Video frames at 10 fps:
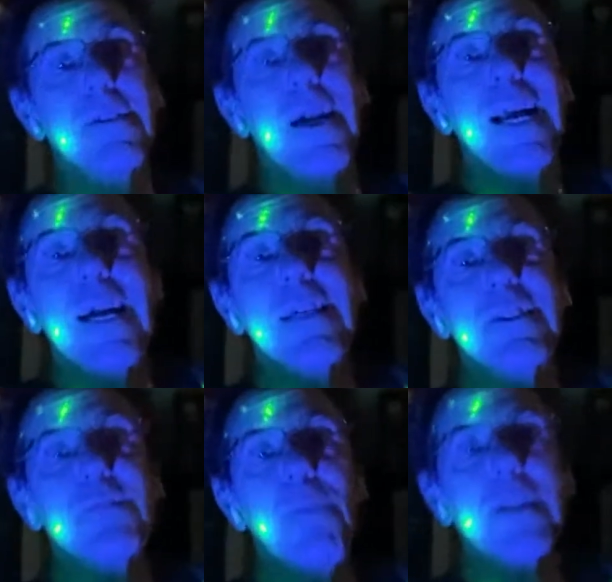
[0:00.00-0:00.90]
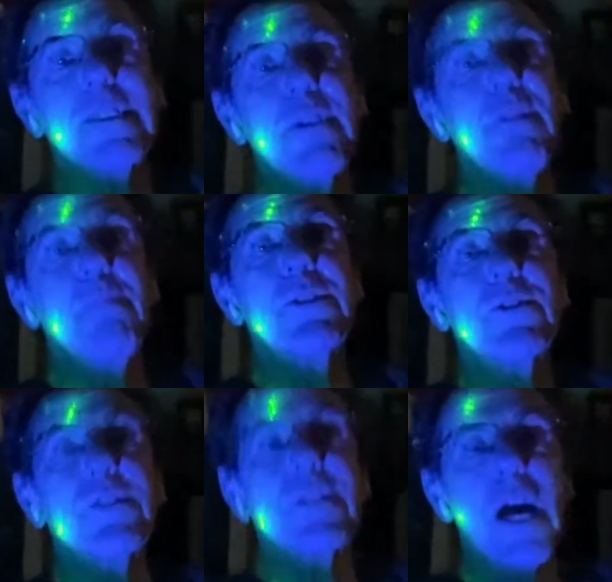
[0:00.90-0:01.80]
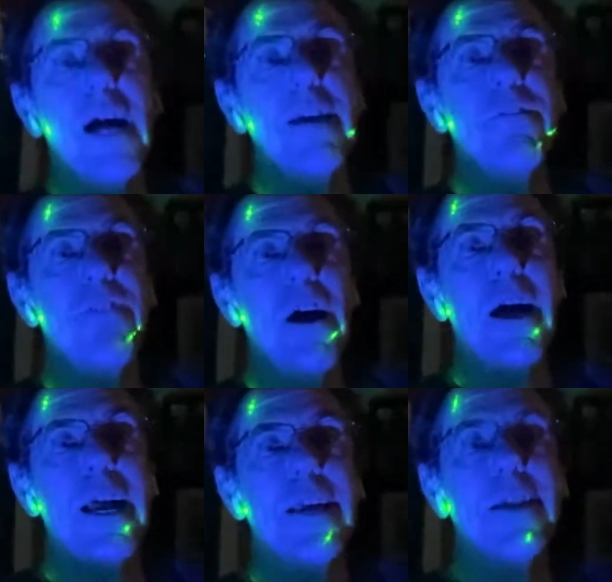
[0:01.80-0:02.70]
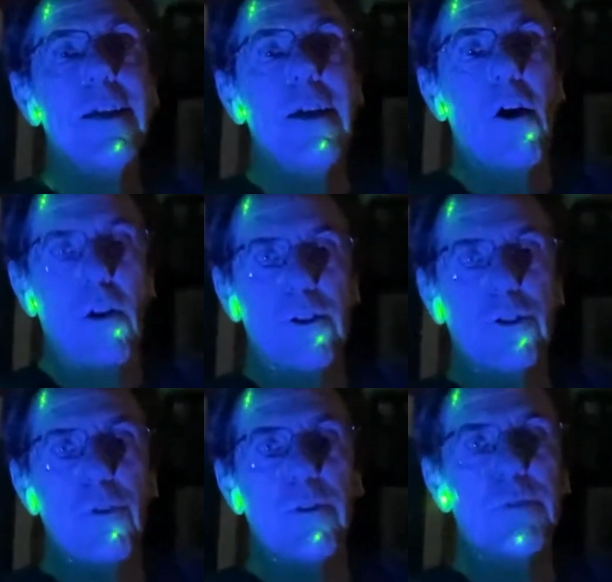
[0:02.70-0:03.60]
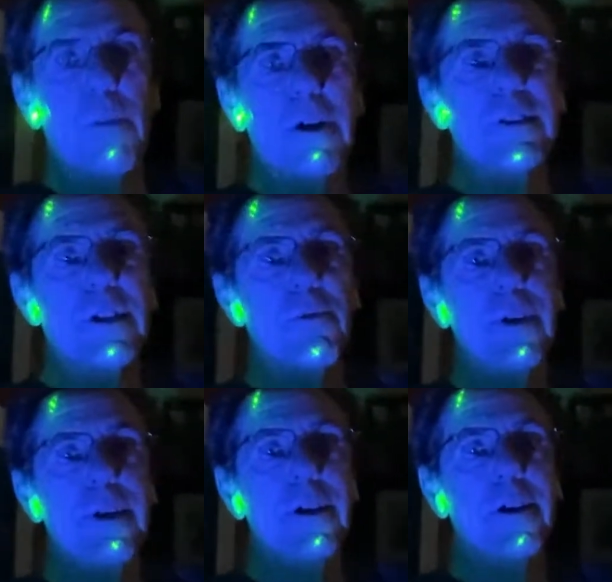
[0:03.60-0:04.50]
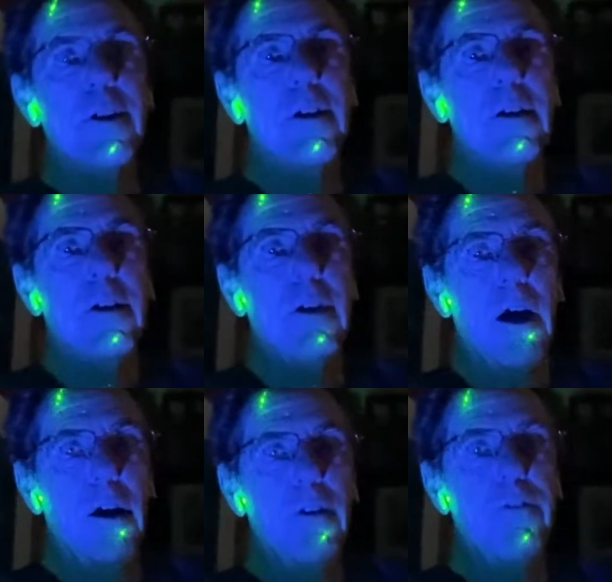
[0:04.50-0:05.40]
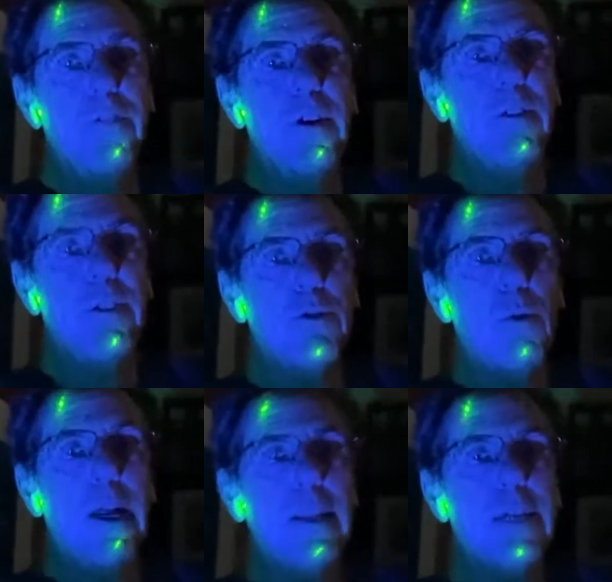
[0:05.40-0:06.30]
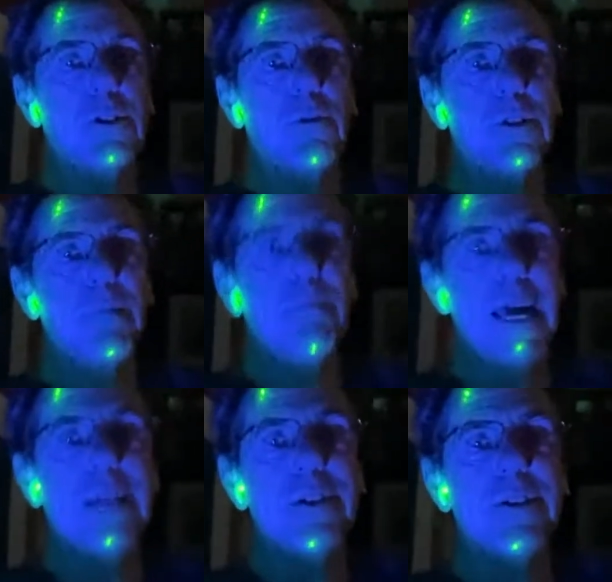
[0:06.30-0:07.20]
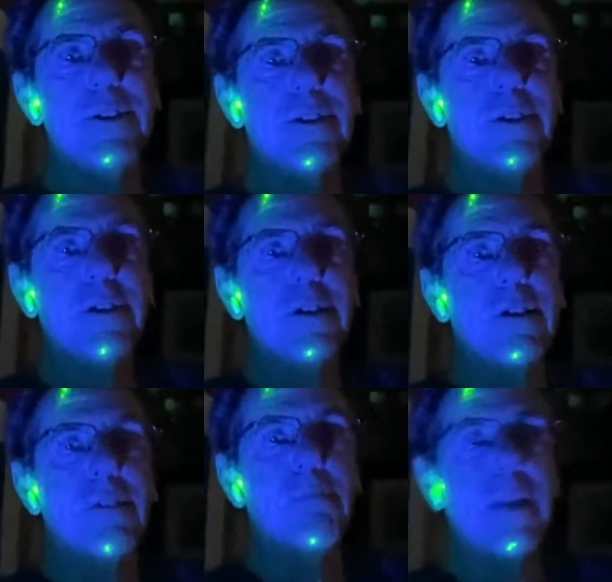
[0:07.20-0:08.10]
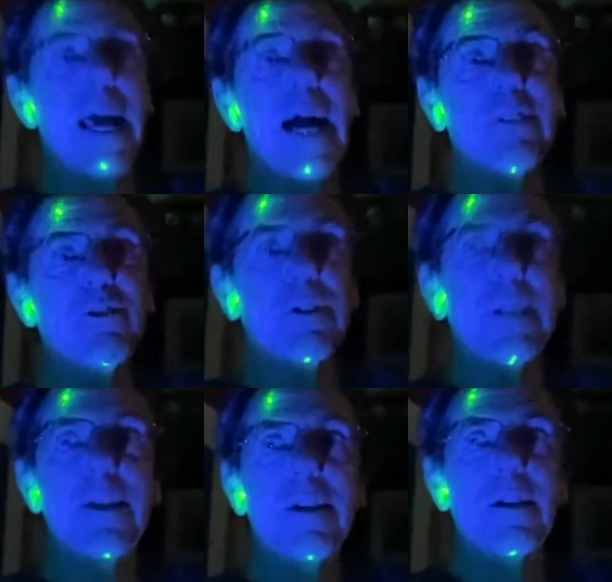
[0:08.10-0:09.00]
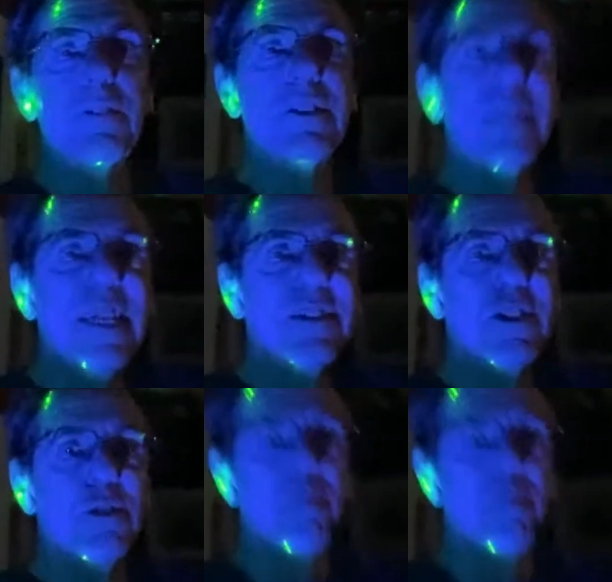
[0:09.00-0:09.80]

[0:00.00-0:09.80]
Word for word: Hi guys, it's Marc Zicree, Mr. Sci-Fi, also known as Marc Zicree of the Twilight Zone Companion. But actually, this isn't